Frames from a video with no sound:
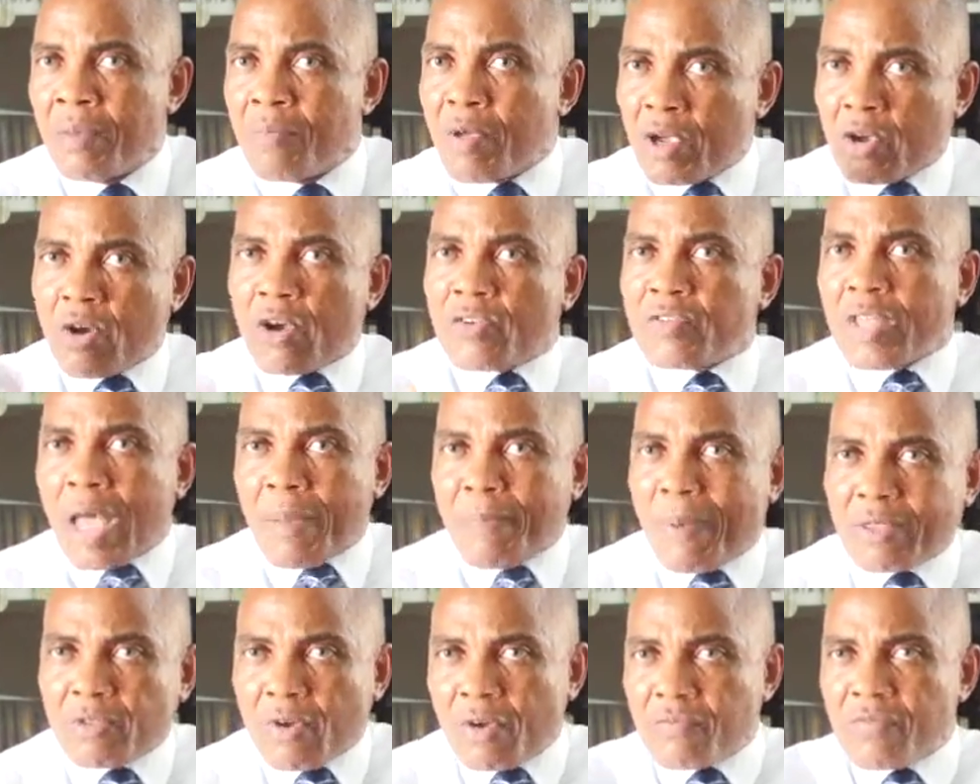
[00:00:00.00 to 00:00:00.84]
because they are
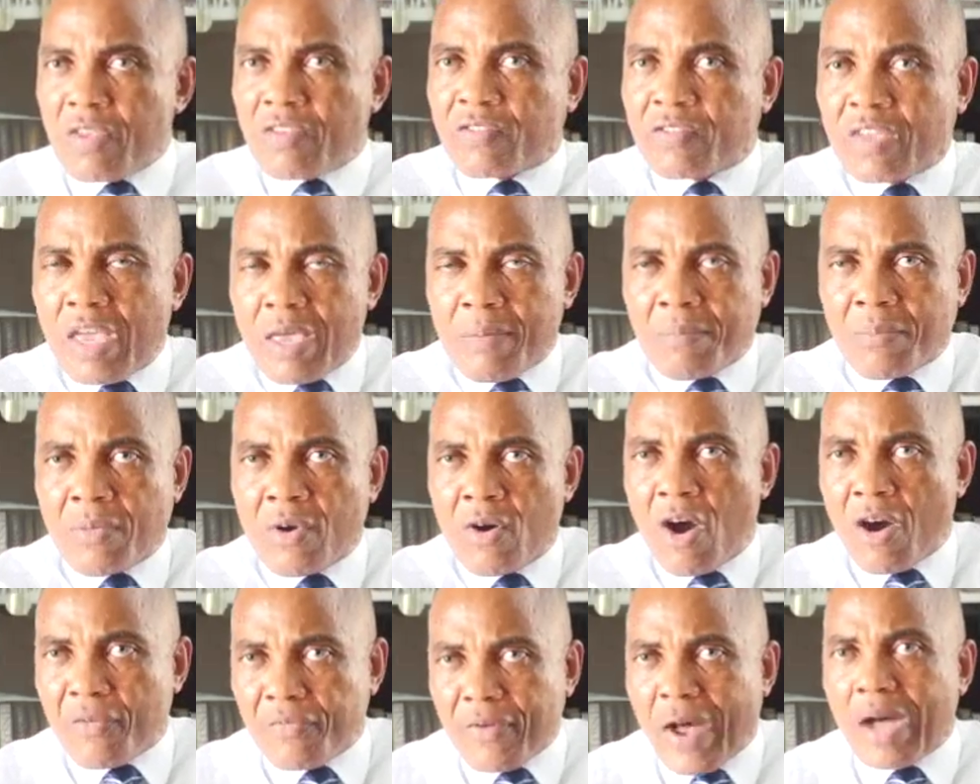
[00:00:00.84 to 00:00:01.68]
part of the scheme
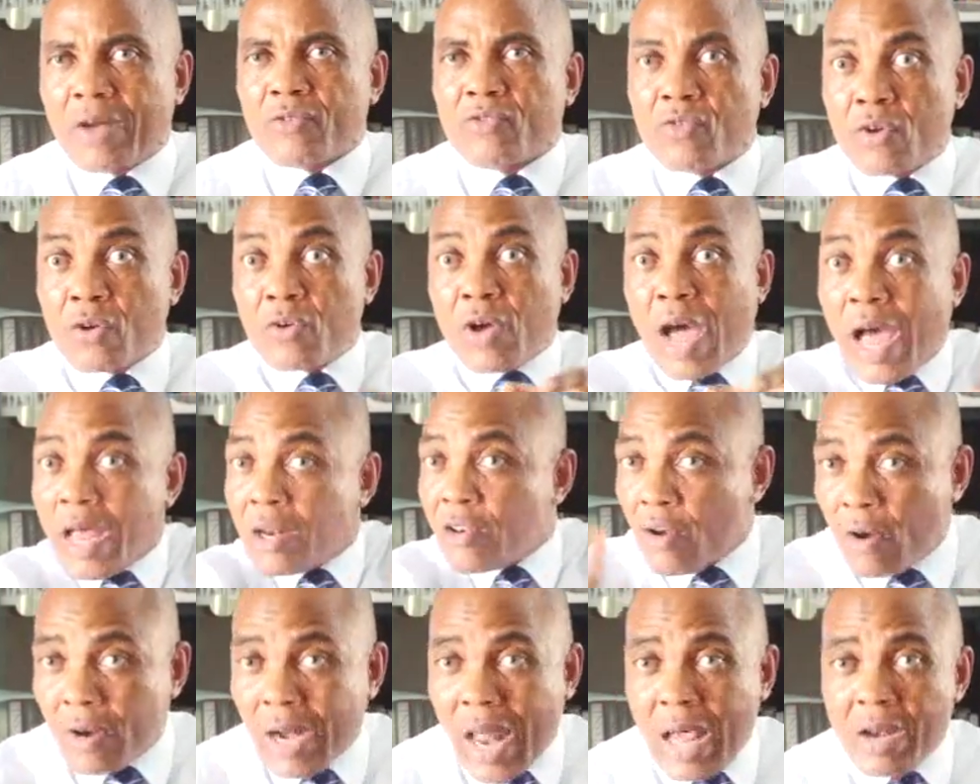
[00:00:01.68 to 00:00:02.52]
of how to
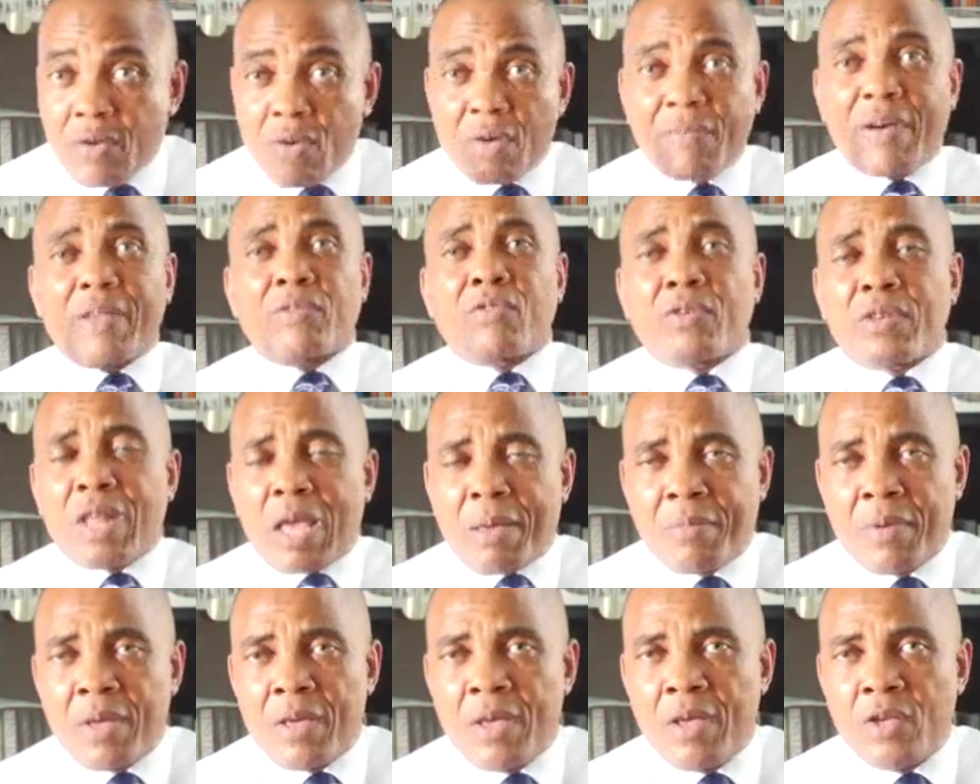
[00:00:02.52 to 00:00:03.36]
hand your land over to
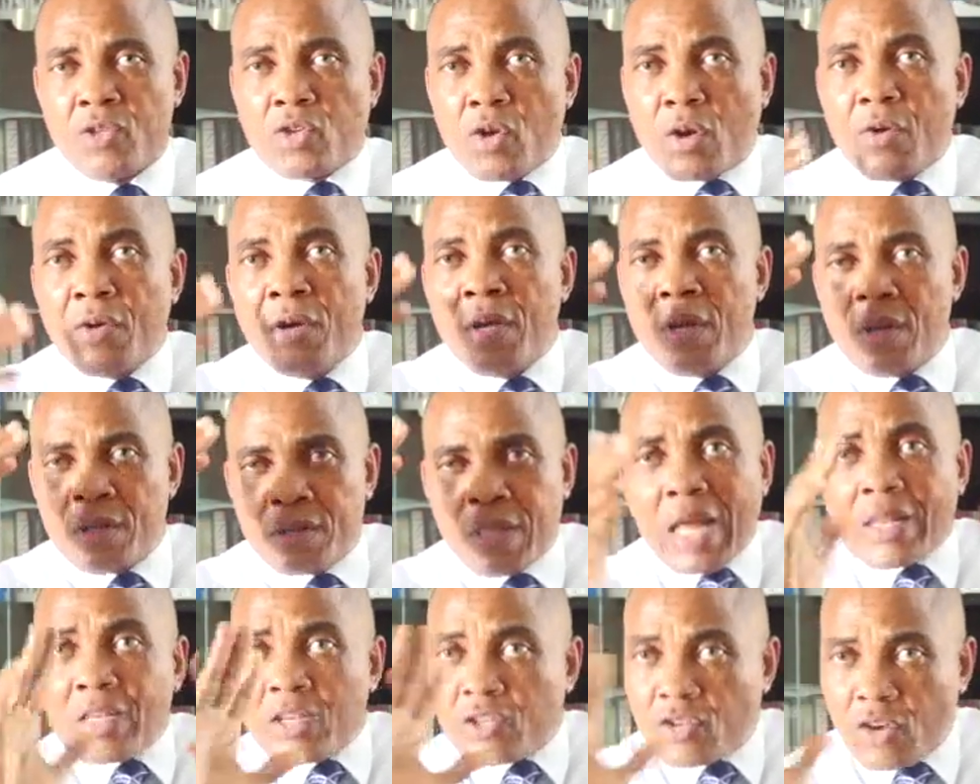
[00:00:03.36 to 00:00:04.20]
them. So
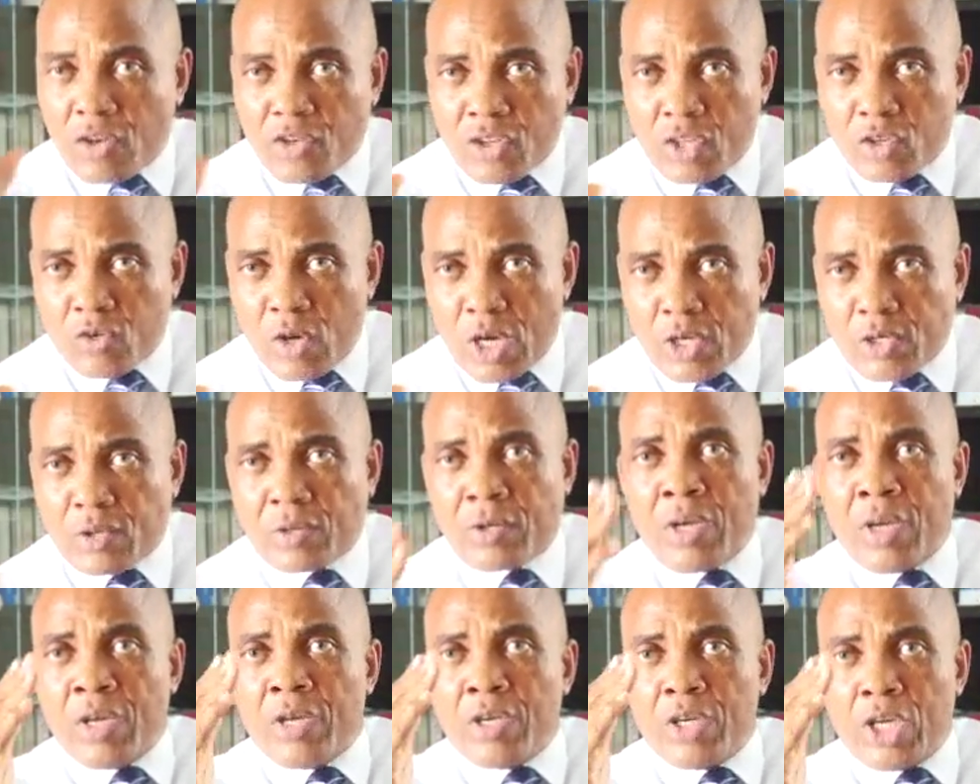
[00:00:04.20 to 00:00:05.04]
that is your
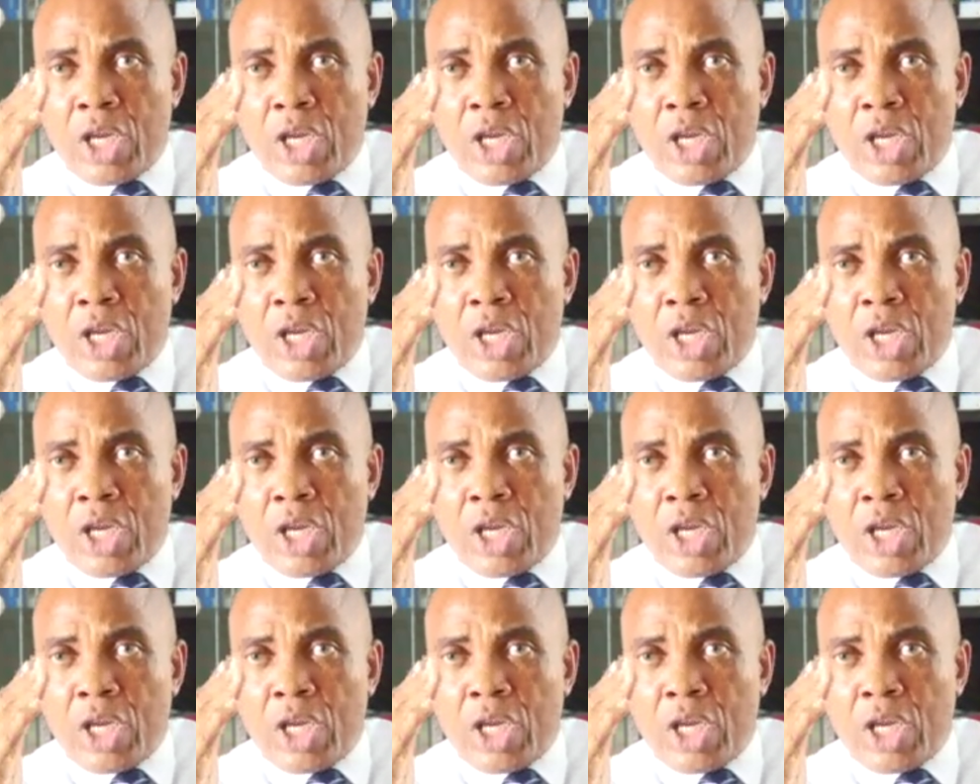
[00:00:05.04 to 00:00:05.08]
situation.